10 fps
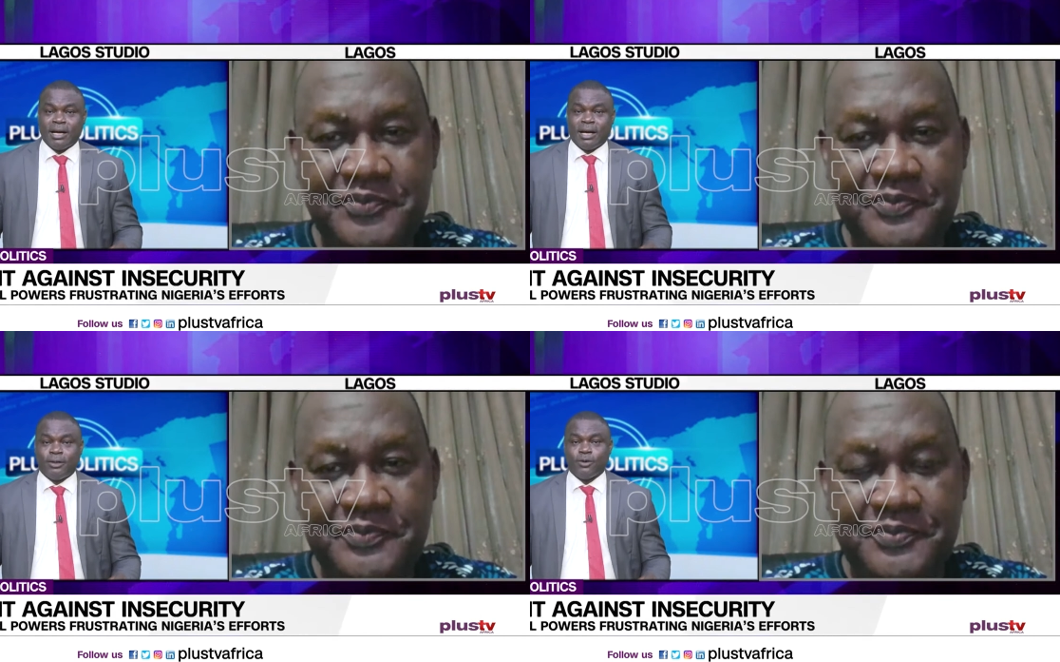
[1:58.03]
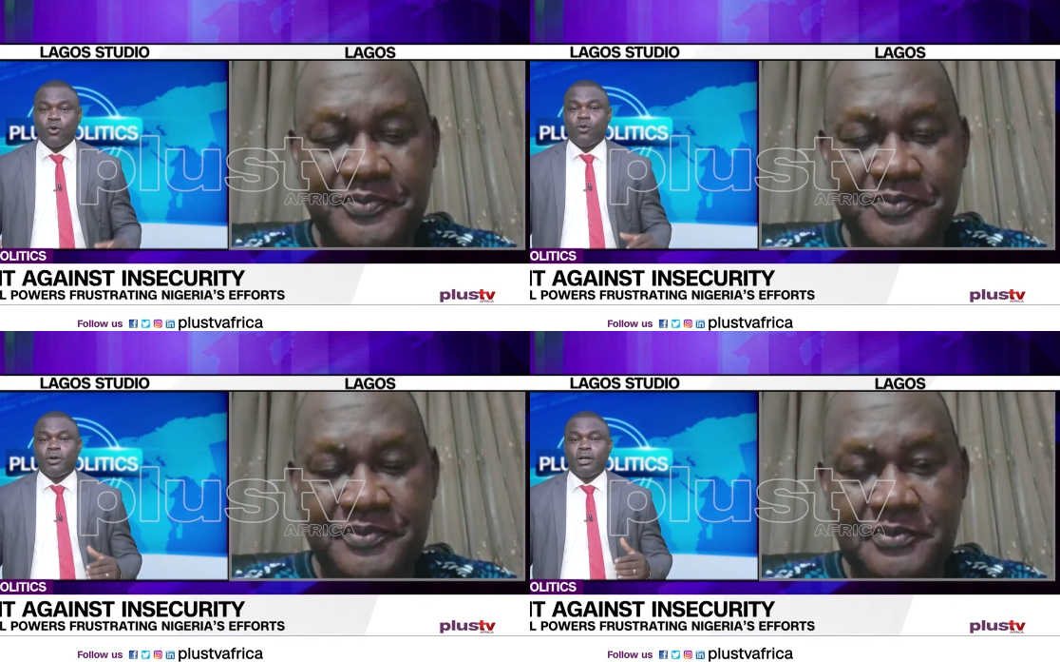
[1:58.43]
Speaker 1: And
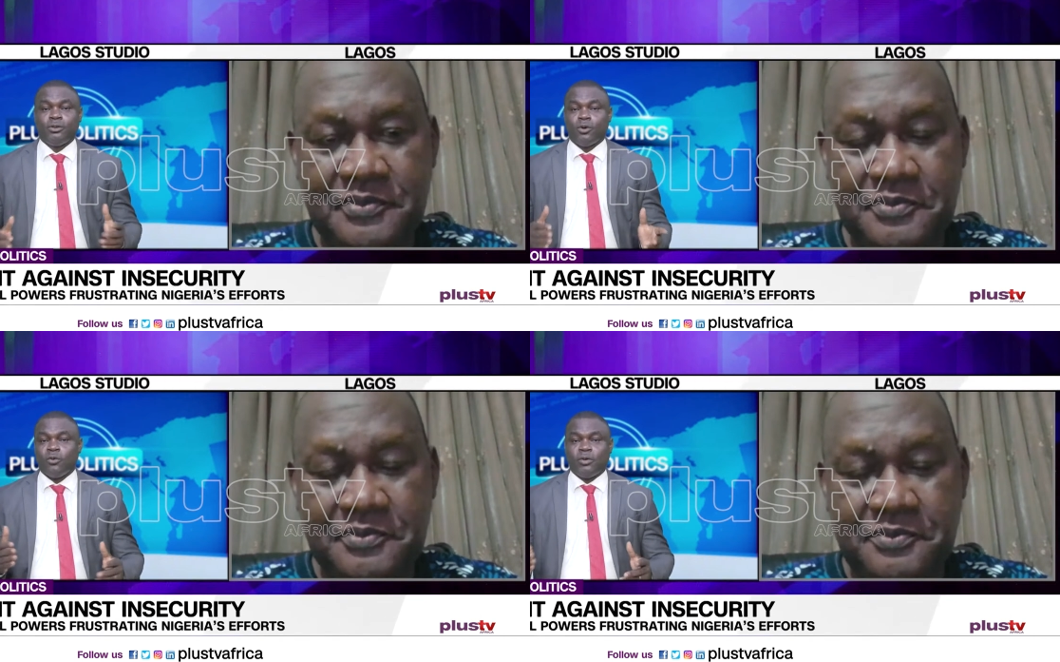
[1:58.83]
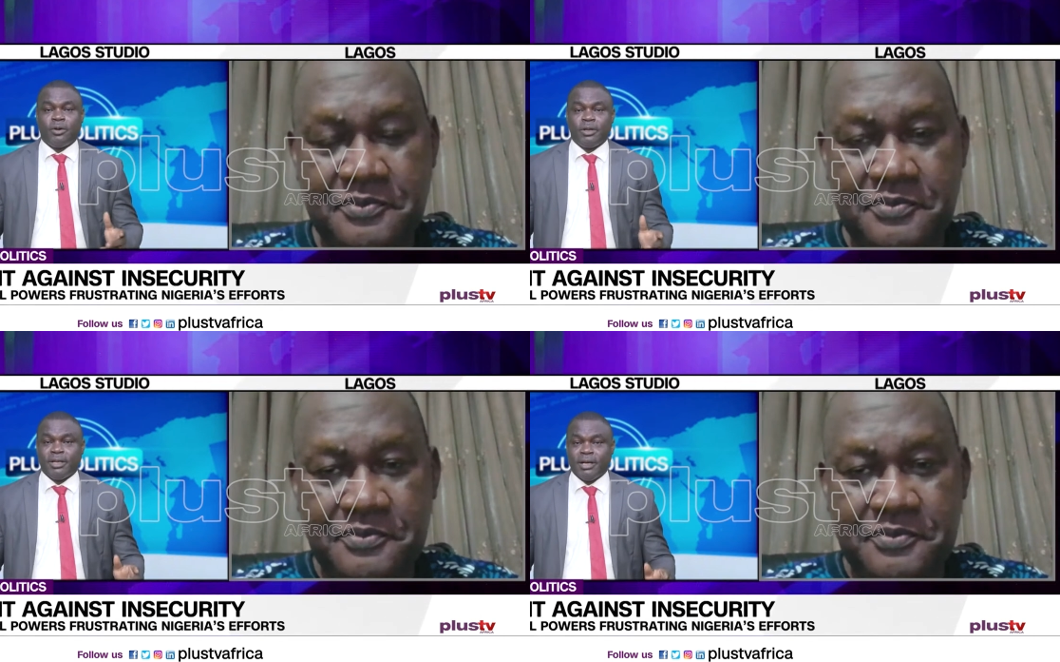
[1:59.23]
over
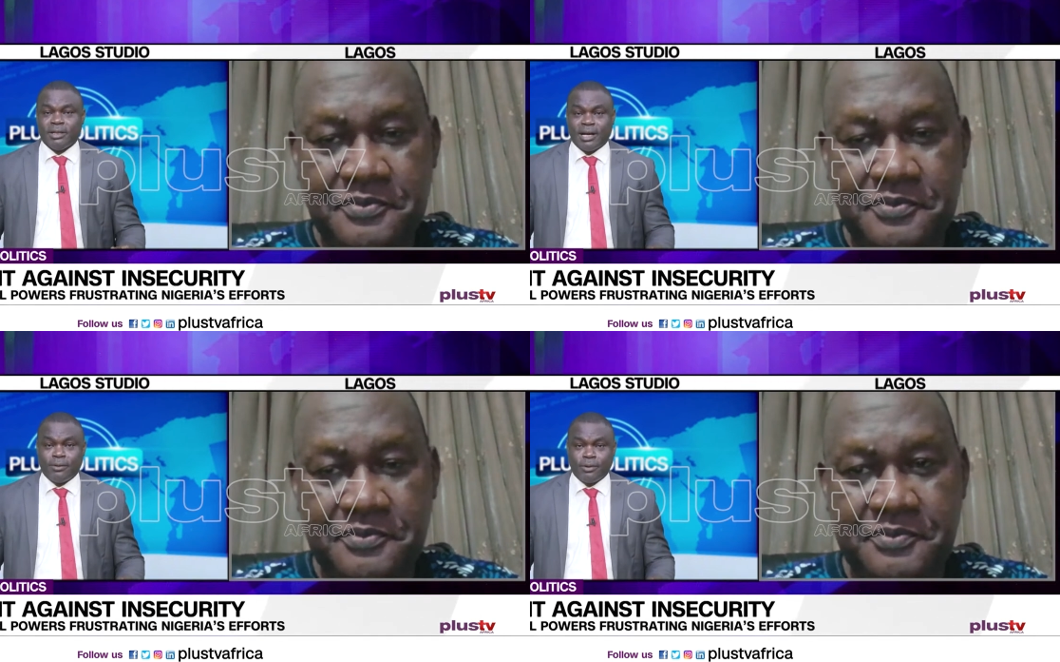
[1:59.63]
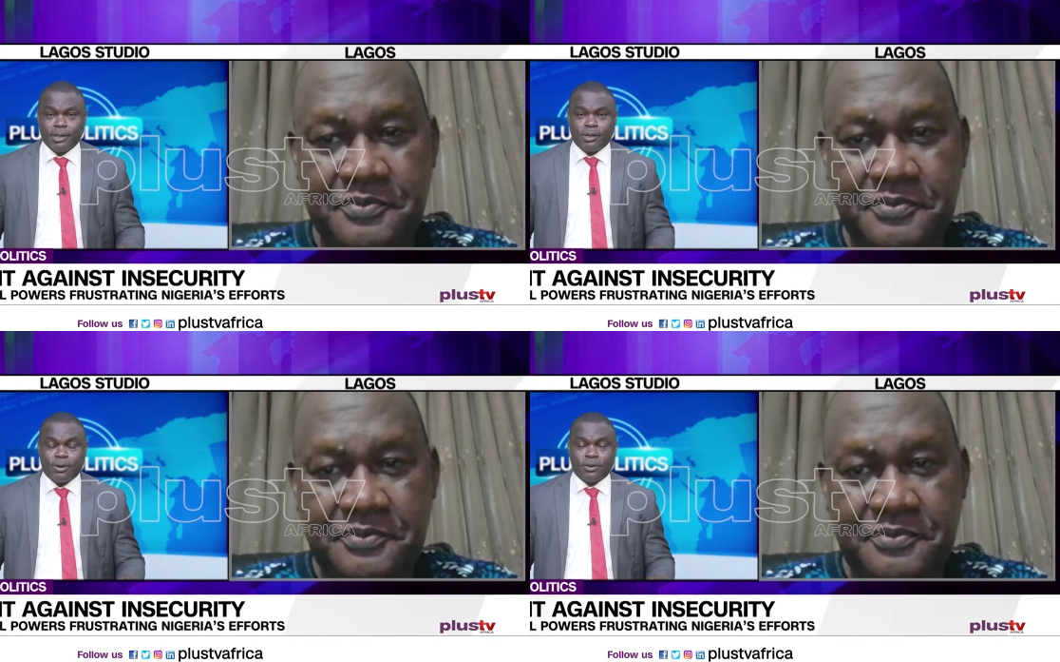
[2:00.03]
again, I will
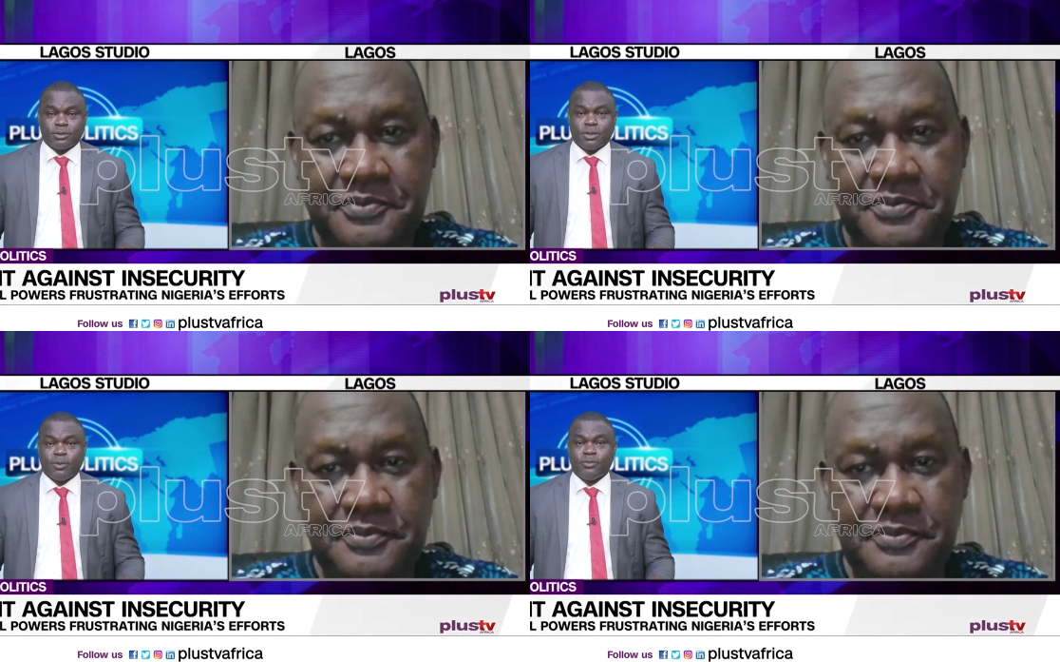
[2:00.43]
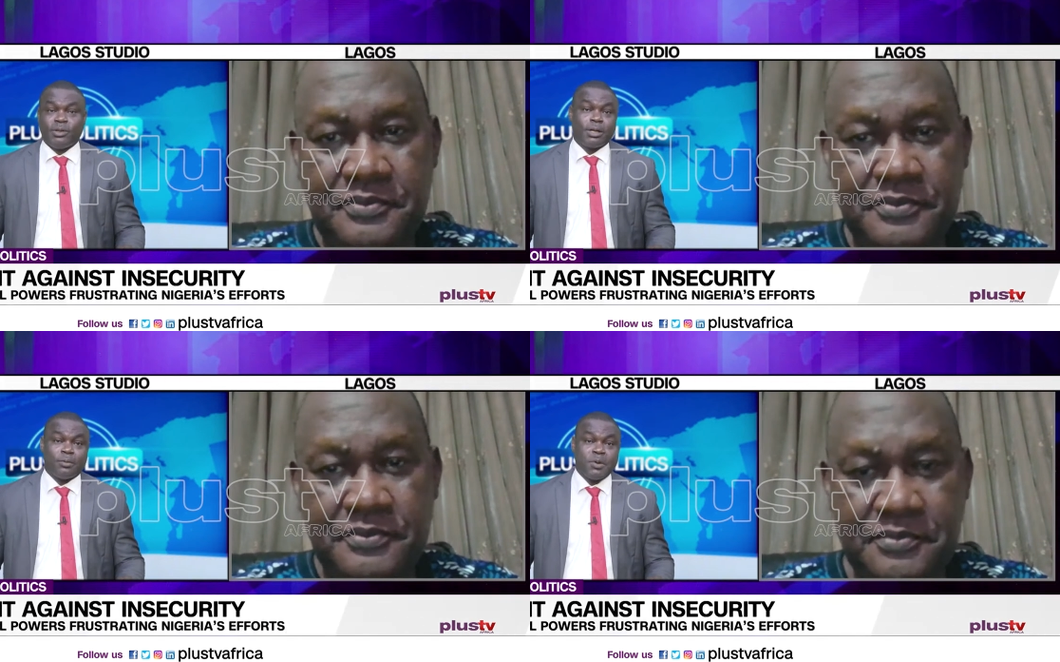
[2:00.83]
recall some of the
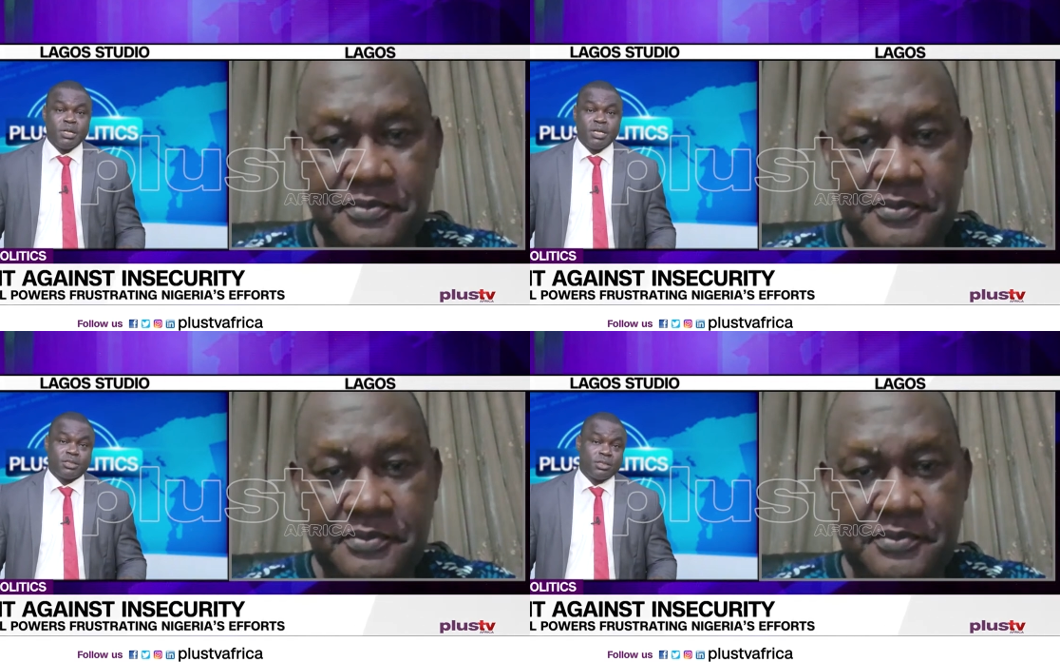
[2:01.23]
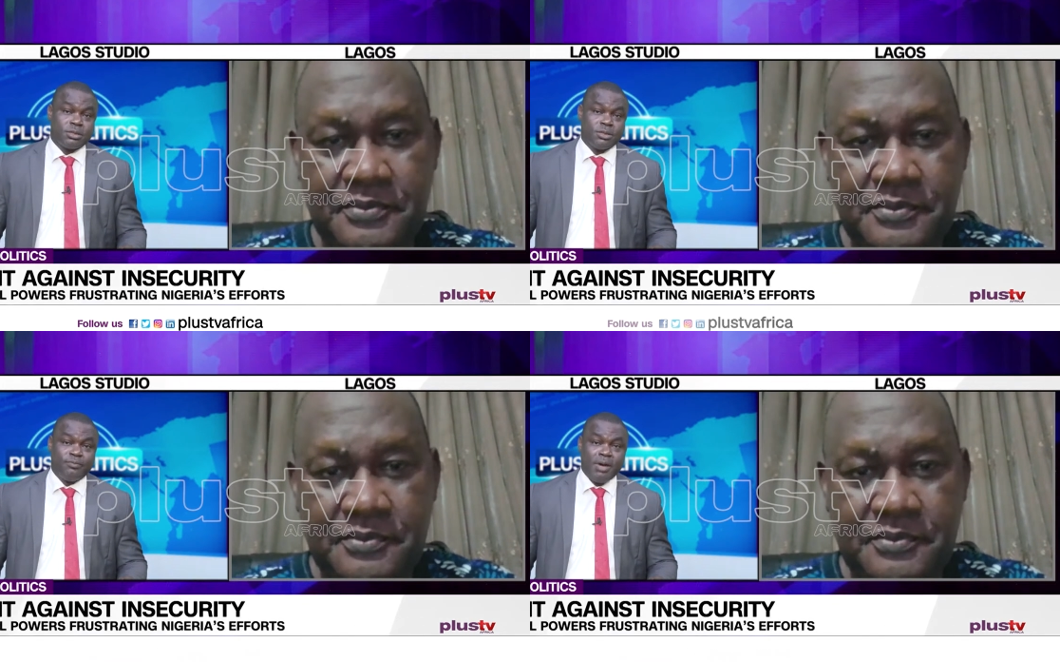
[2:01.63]
recommendations
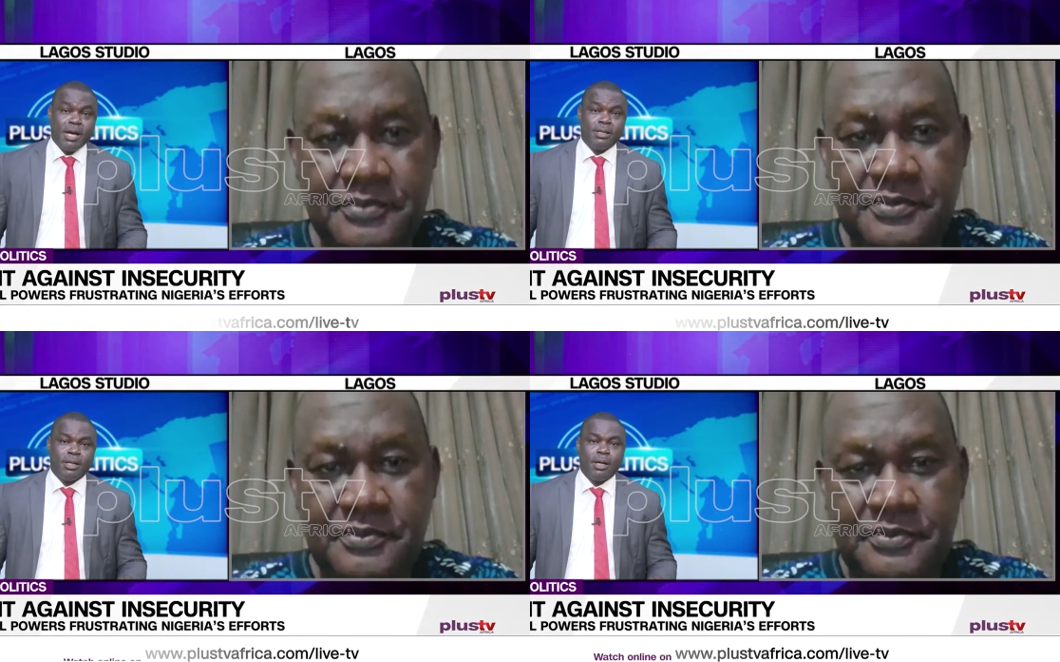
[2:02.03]
you've made.